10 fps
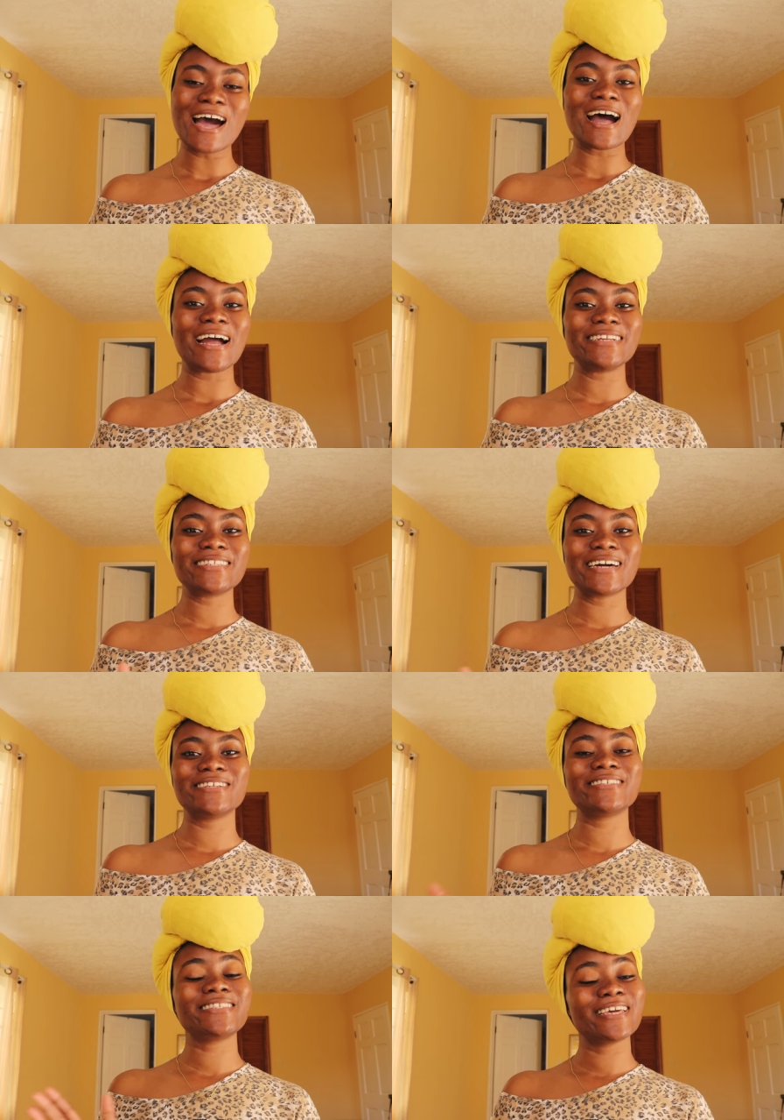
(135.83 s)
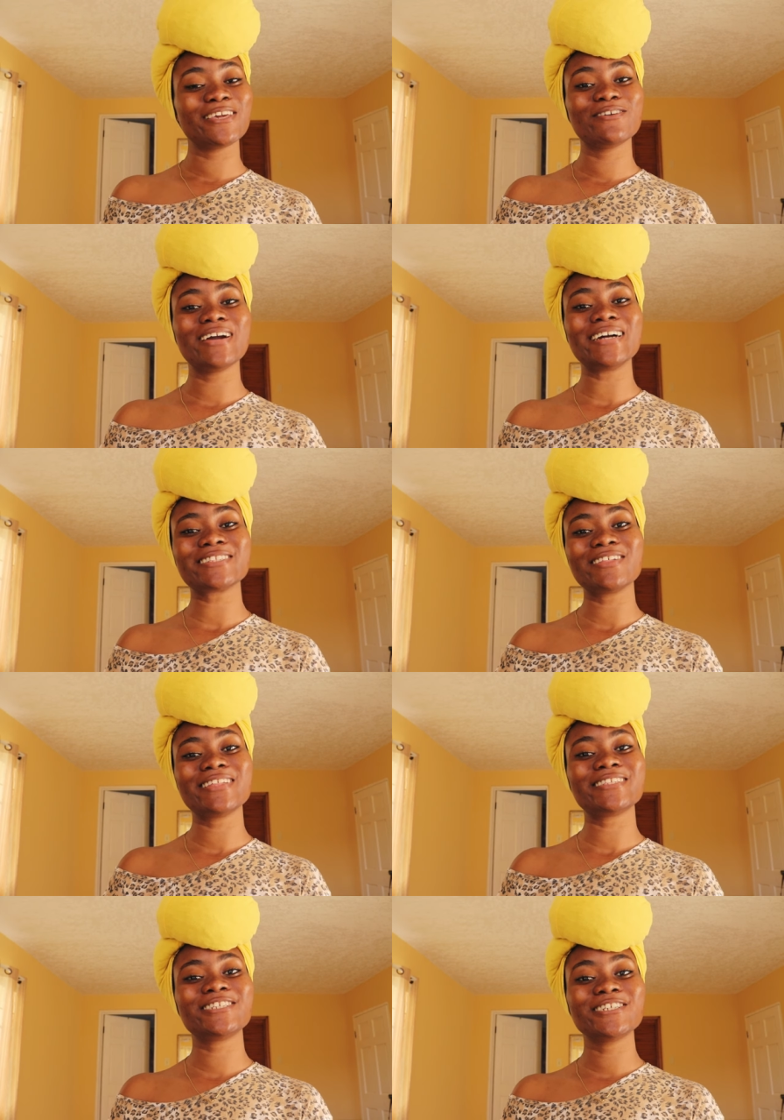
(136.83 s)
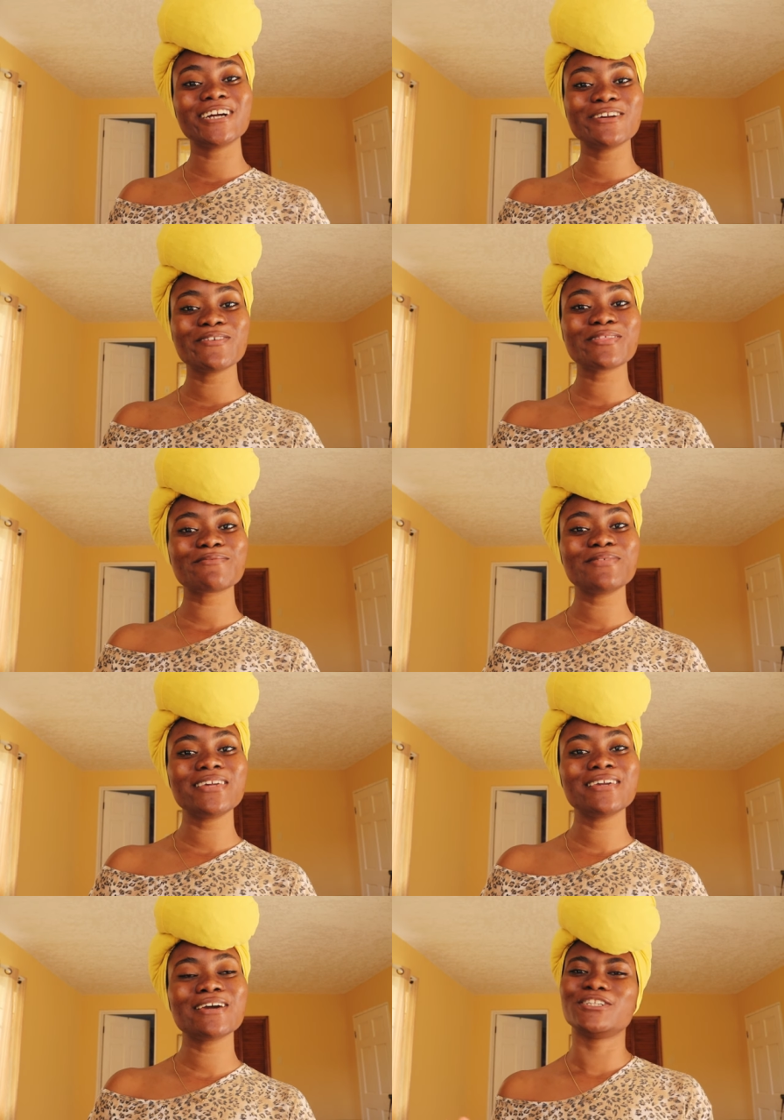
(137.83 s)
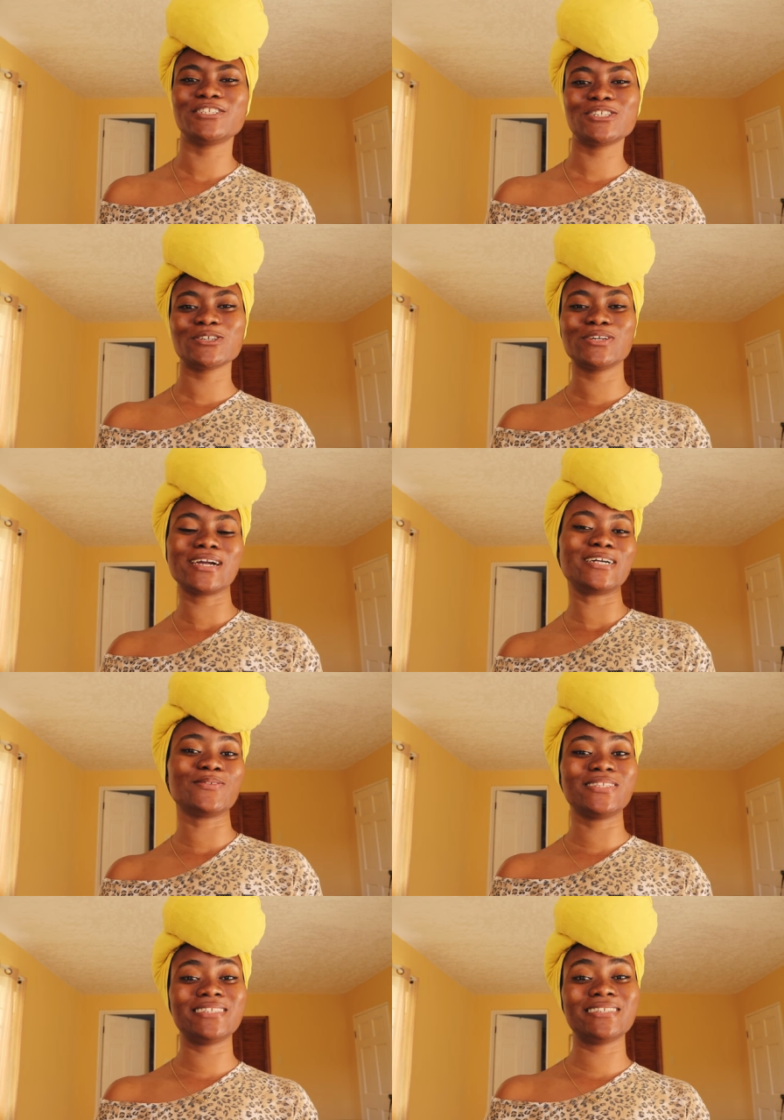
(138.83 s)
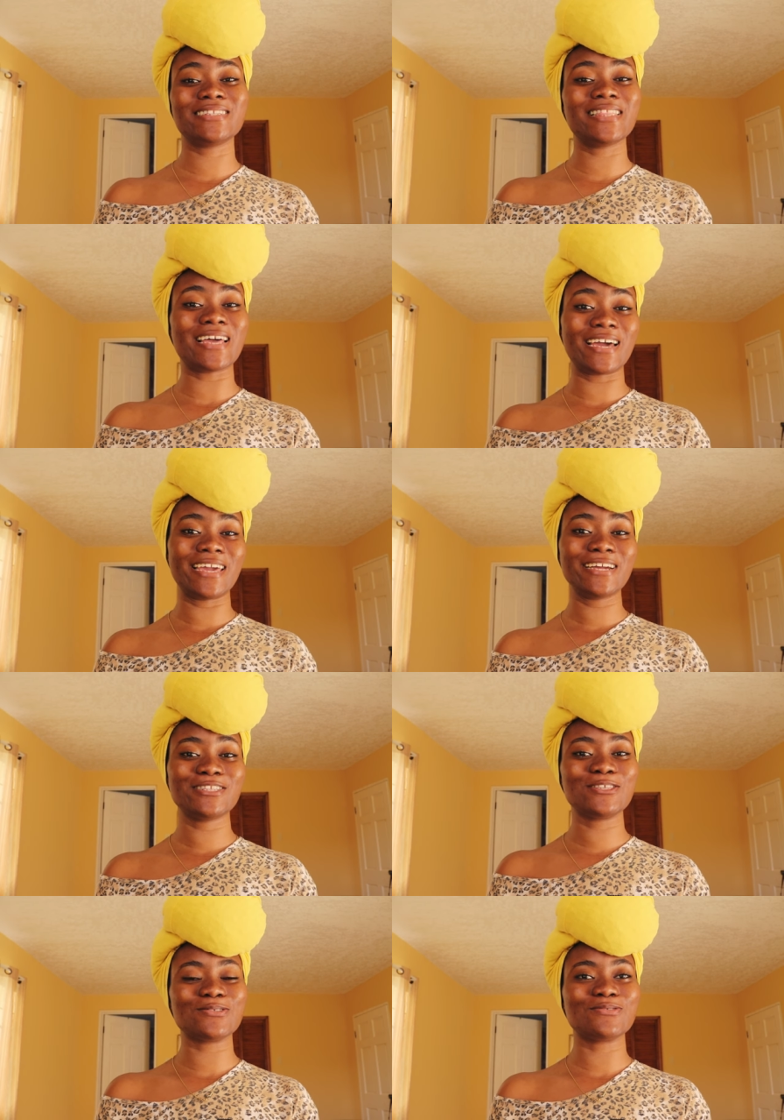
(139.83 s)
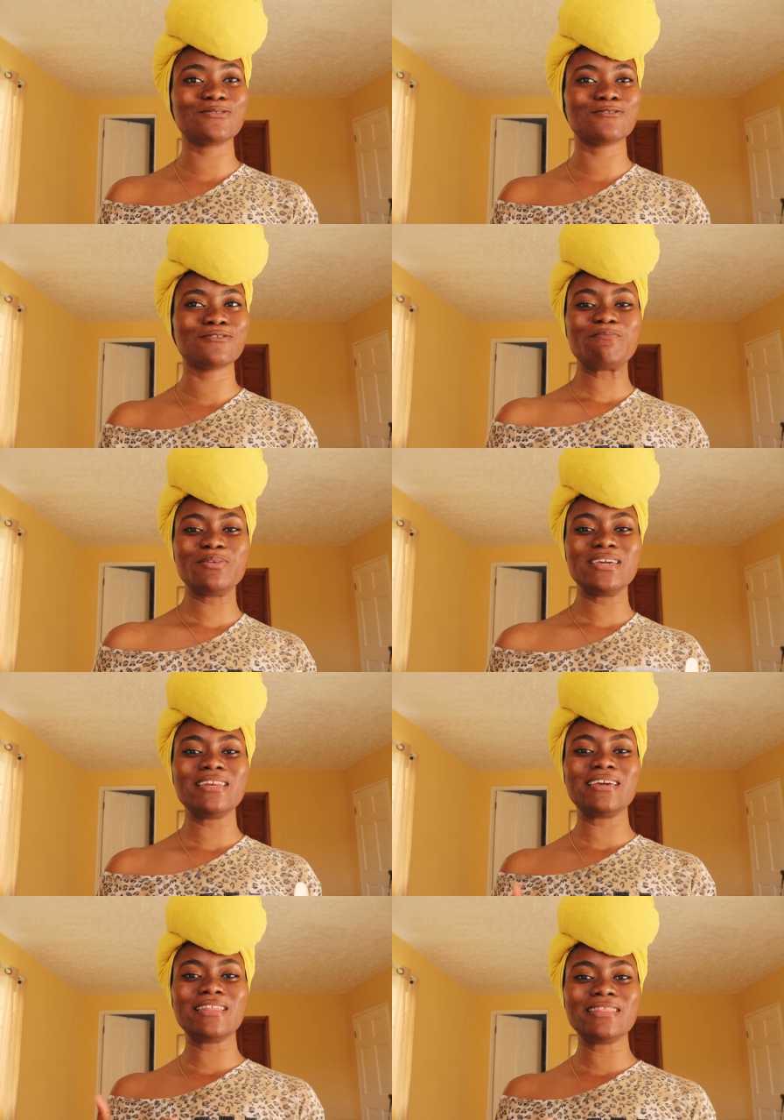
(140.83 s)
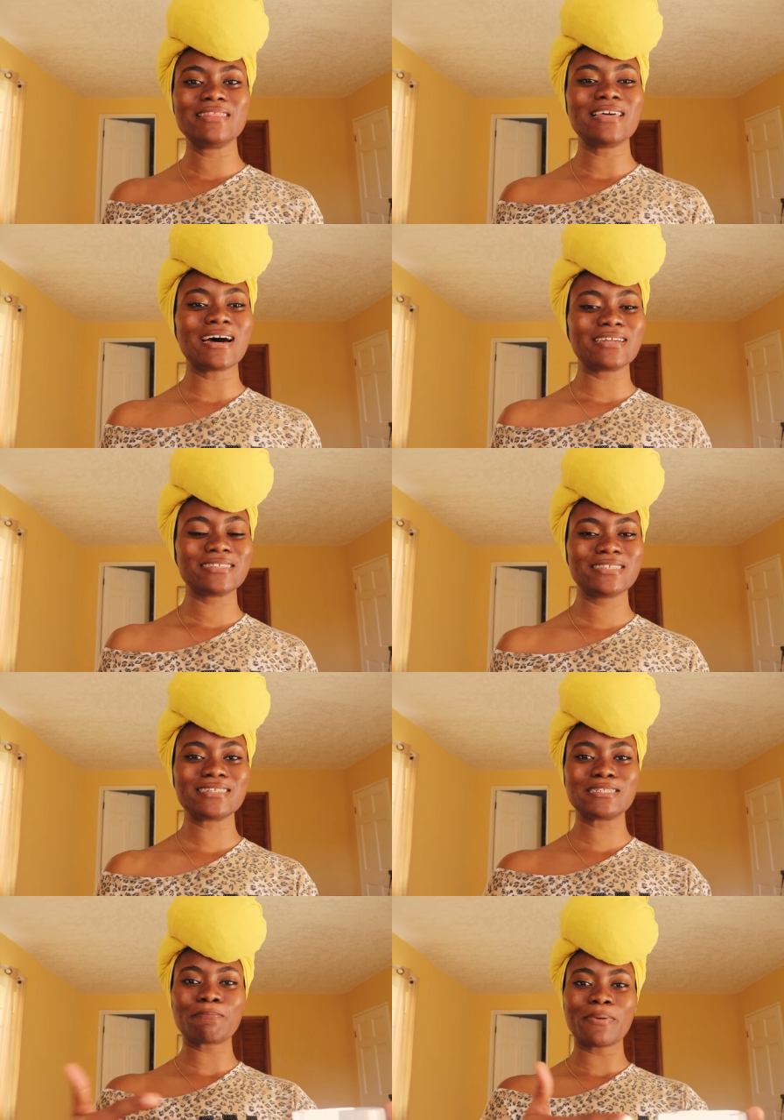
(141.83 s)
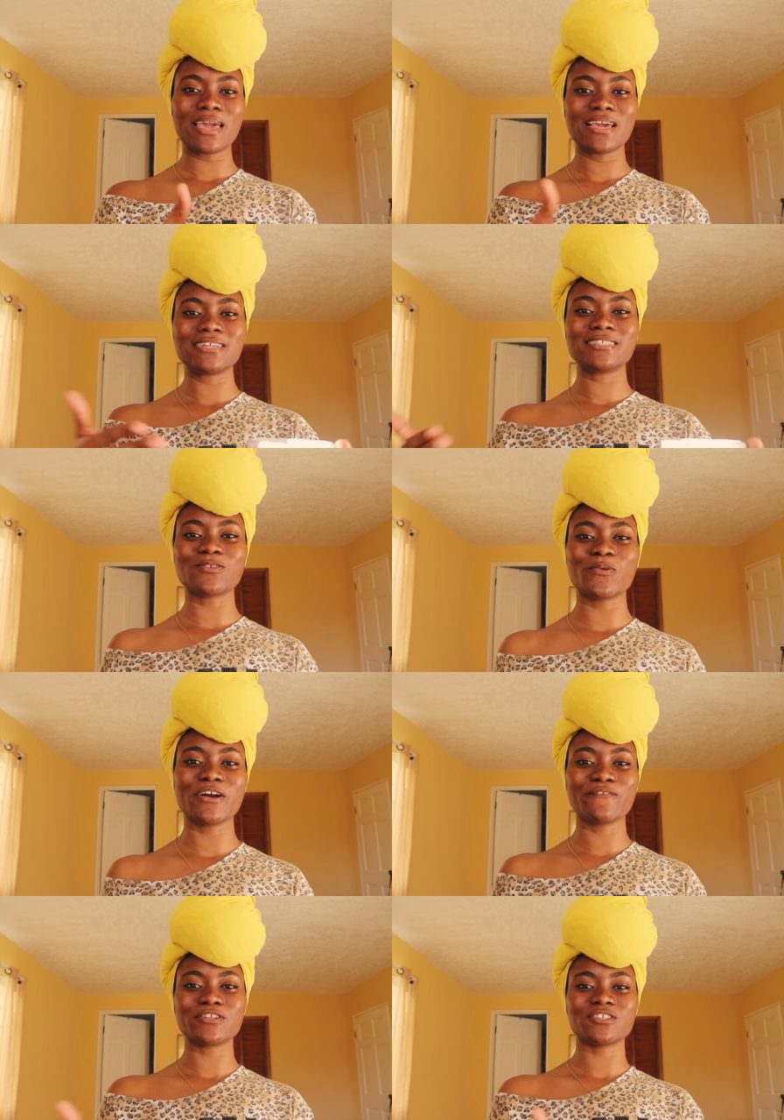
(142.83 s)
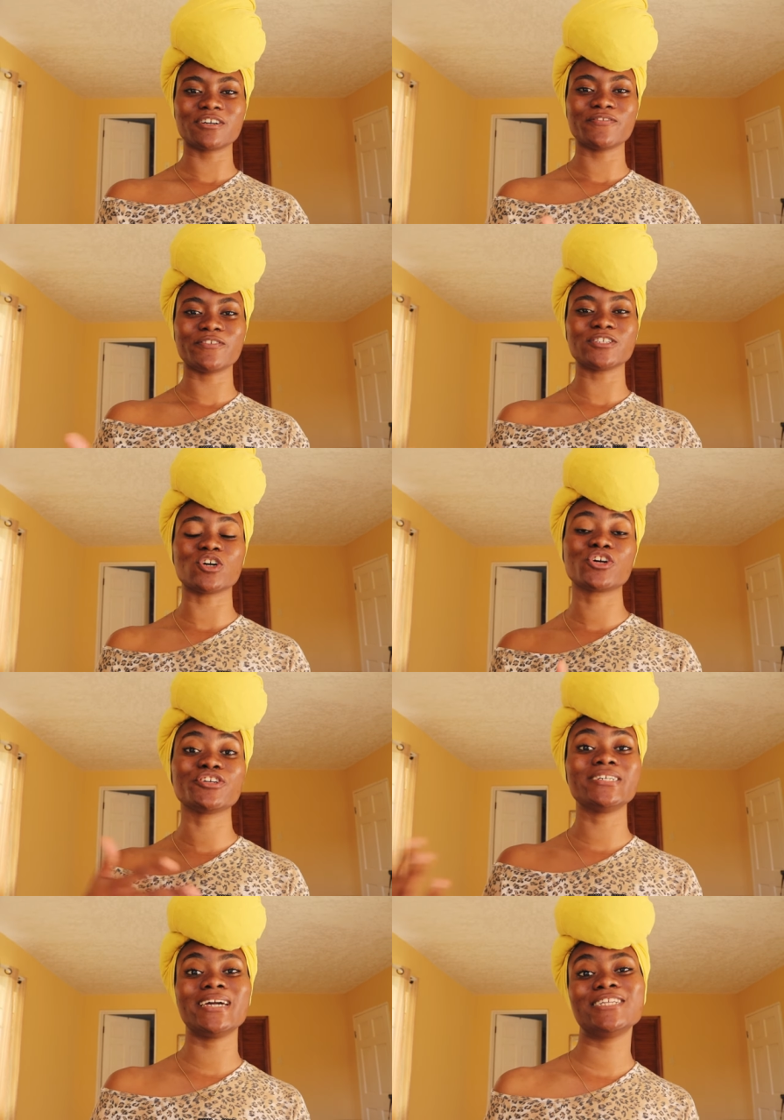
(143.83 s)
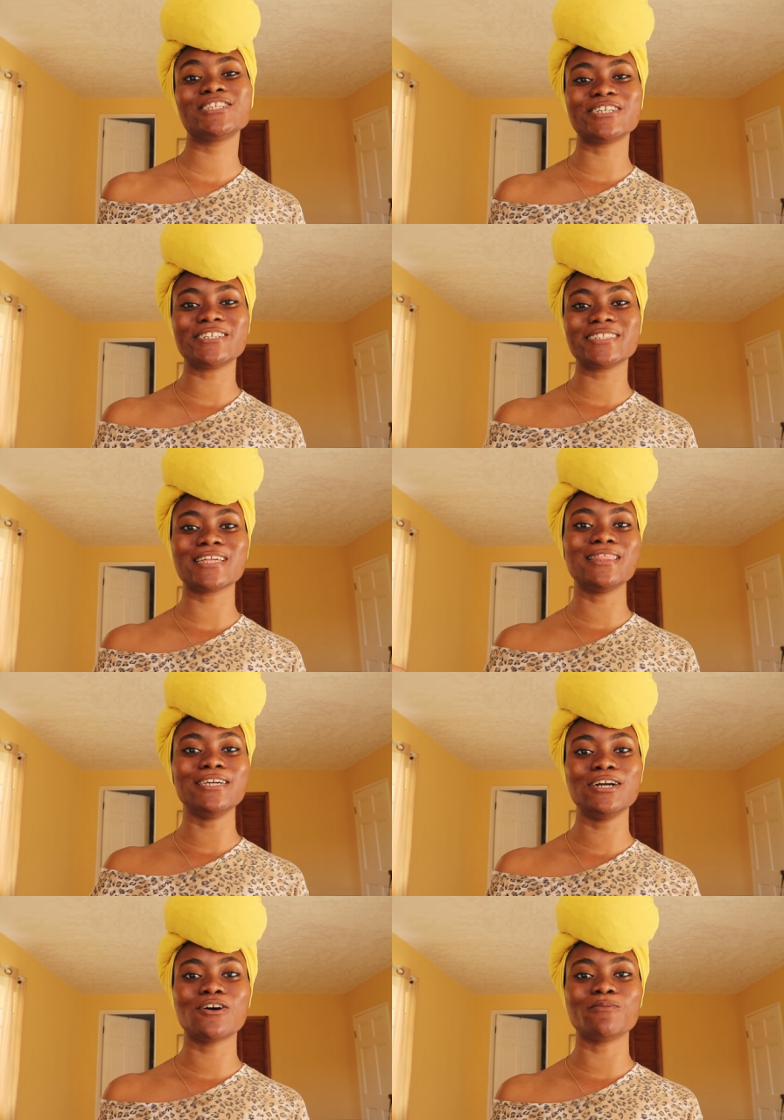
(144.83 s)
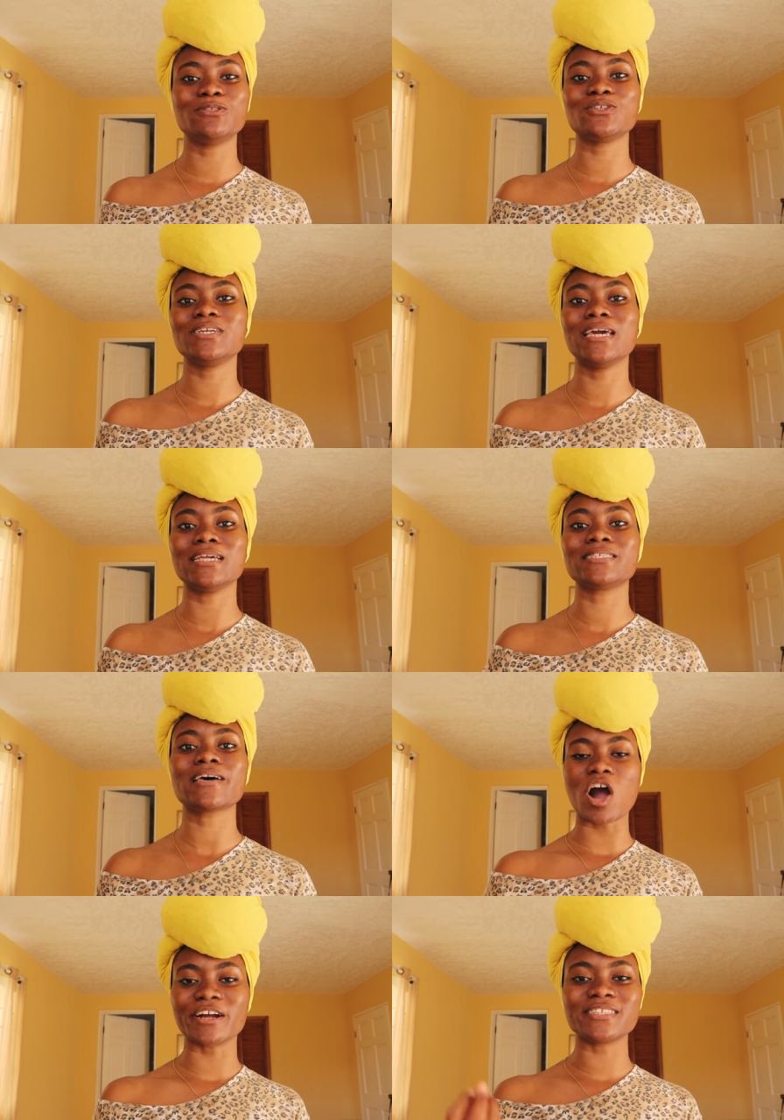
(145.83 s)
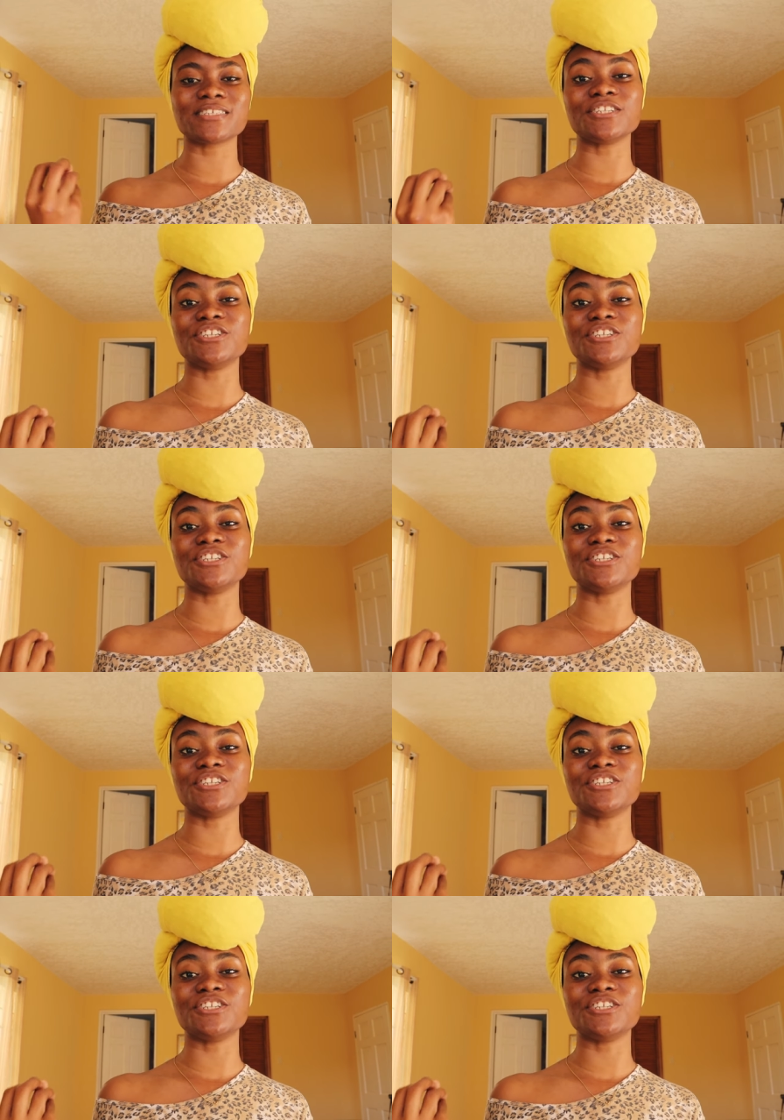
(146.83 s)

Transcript: I decided to take you guys on this journey with me just to show you guys what it is like to being in that space where photographers or creators link up to get art